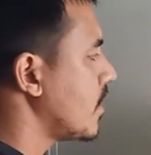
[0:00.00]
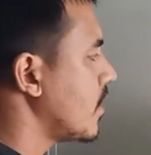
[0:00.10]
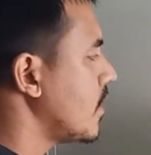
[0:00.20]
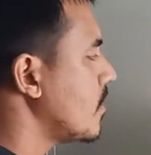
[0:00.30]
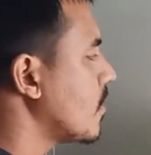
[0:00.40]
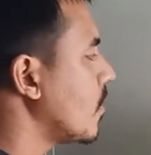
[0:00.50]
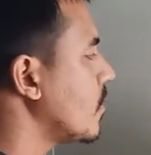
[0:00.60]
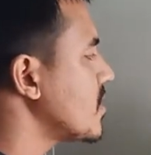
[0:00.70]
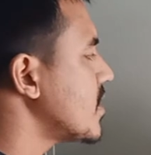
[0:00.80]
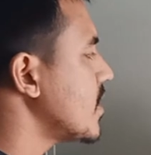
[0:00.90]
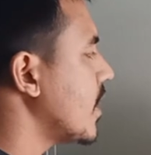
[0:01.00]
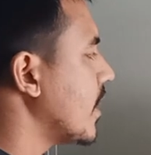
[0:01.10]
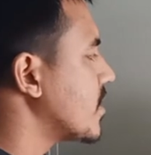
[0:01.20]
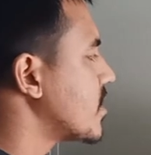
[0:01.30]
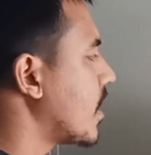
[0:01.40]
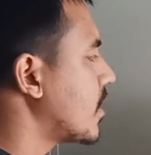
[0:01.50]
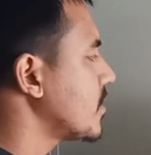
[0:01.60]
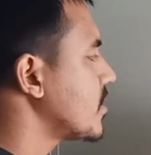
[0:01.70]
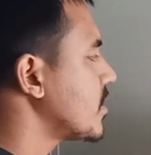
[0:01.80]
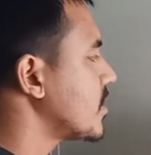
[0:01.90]
enclosing a
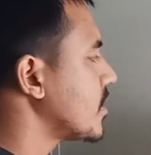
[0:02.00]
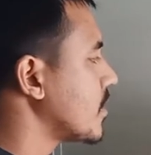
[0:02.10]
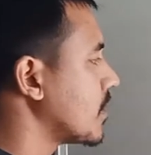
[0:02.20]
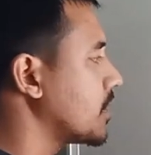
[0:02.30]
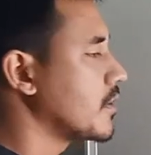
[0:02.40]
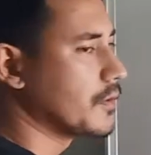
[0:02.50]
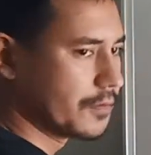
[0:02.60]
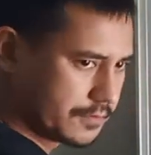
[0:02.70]
charge Q.